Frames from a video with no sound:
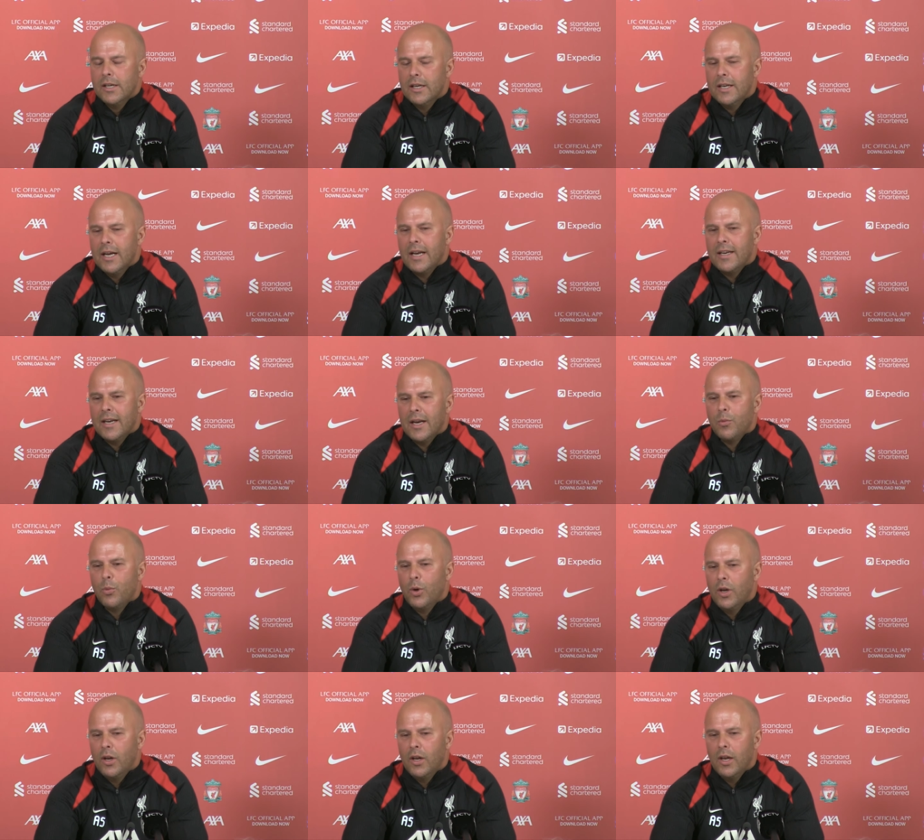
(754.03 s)
That that
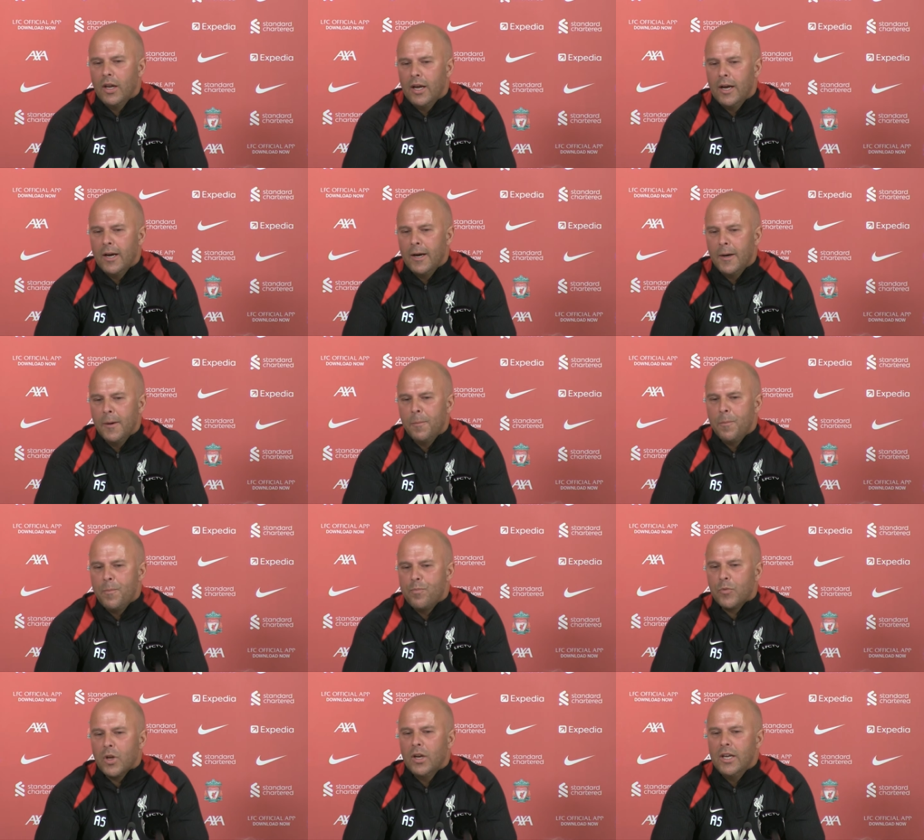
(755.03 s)
will um,
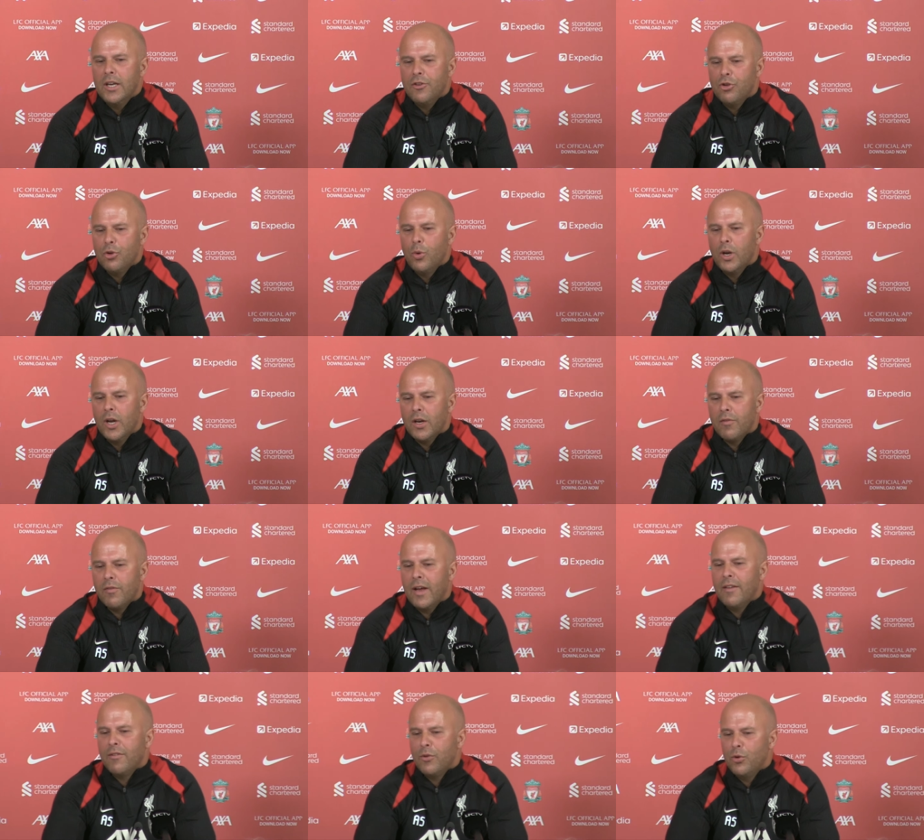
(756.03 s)
lead to a lot
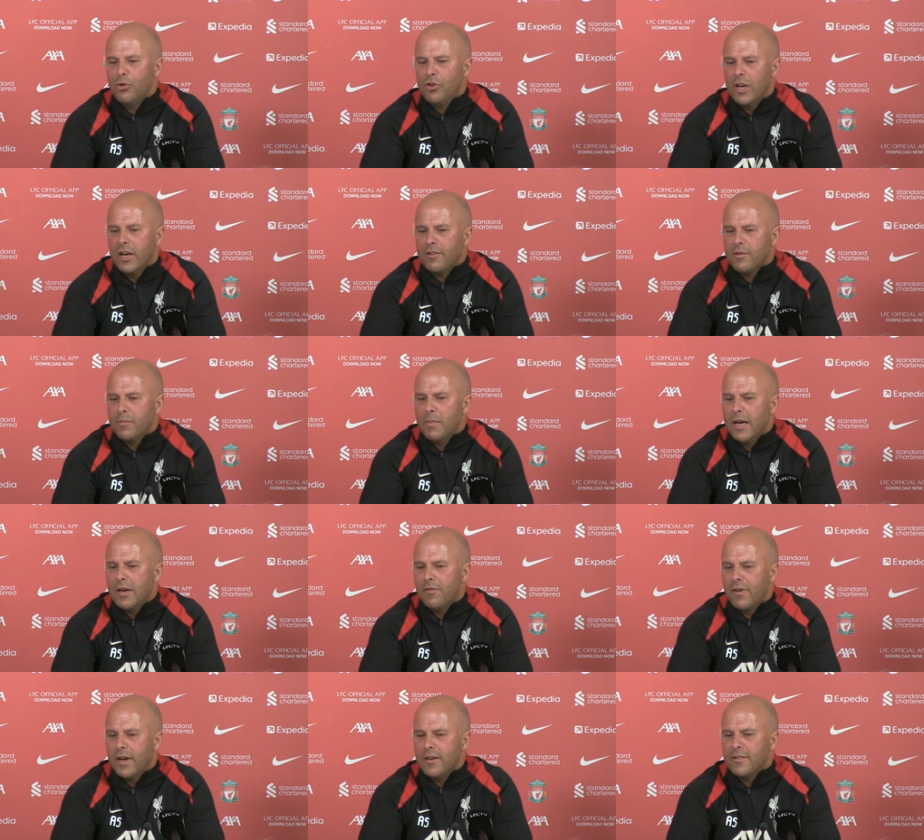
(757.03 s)
of enthusiasm by the
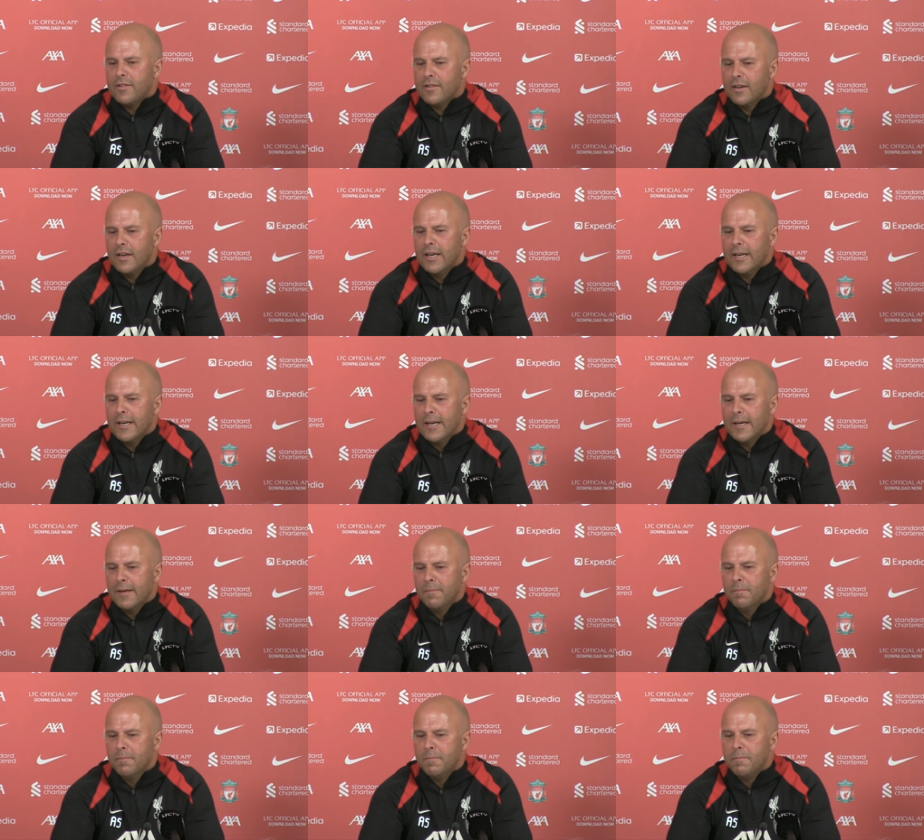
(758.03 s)
fans, and um,